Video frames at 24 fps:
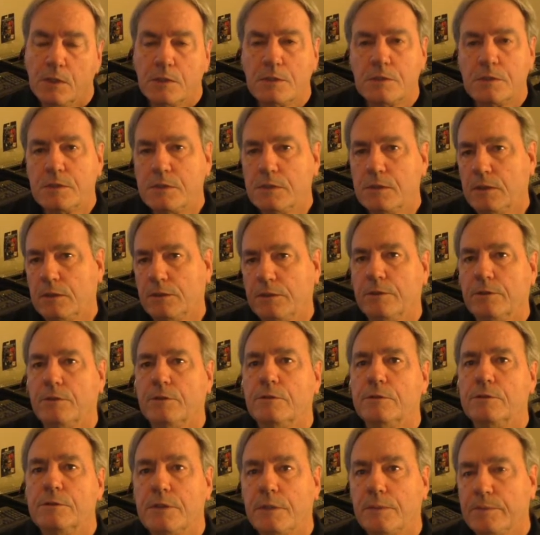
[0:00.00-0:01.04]

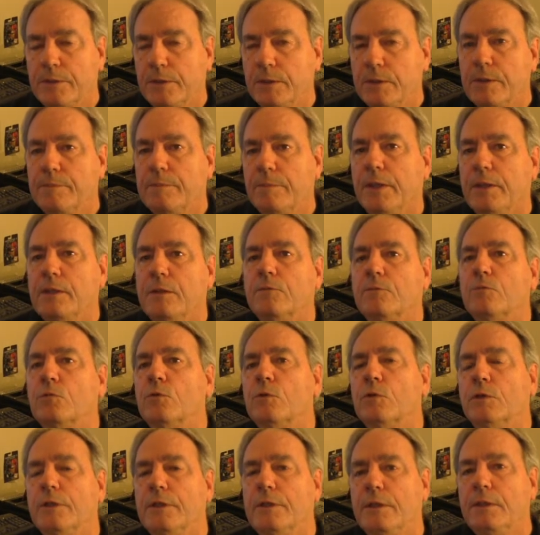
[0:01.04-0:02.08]
cylinder, typically made of
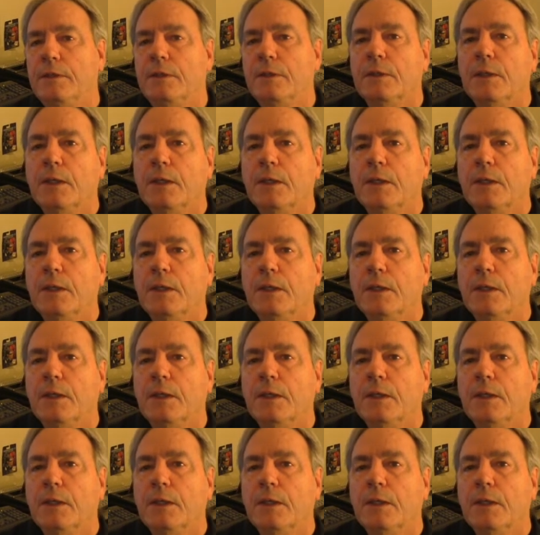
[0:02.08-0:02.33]
wood,